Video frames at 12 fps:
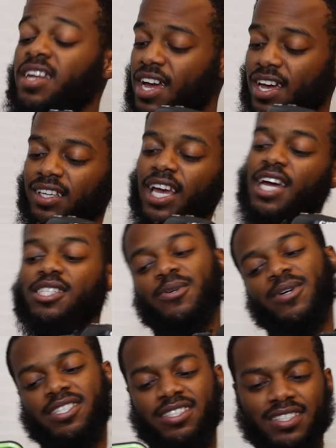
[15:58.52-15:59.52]
right, Dad, last
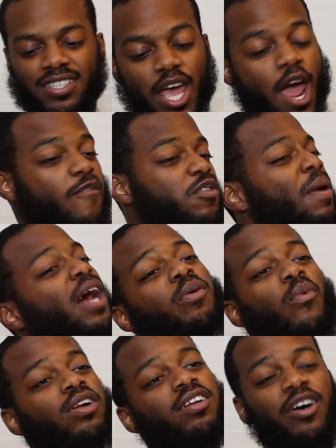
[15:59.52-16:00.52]
question. Everybody
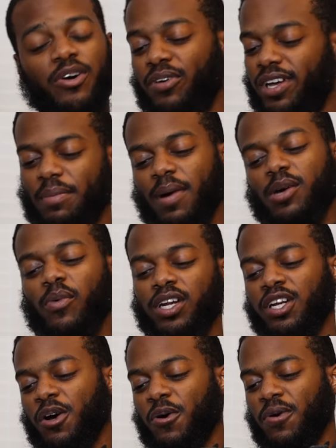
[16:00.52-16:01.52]
wanna
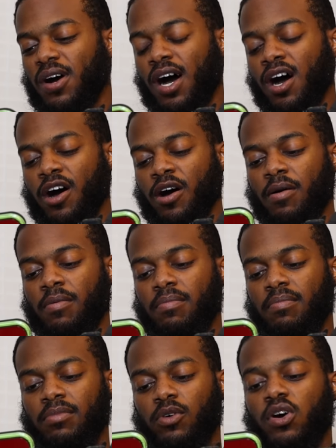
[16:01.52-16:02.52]
know.
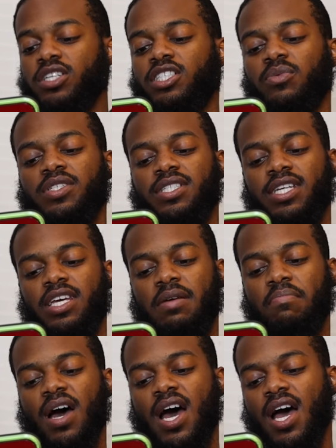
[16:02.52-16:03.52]
Question was sent
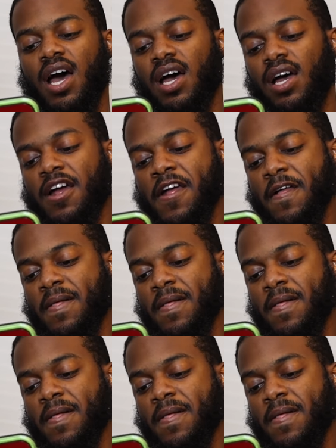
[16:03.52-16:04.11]
in by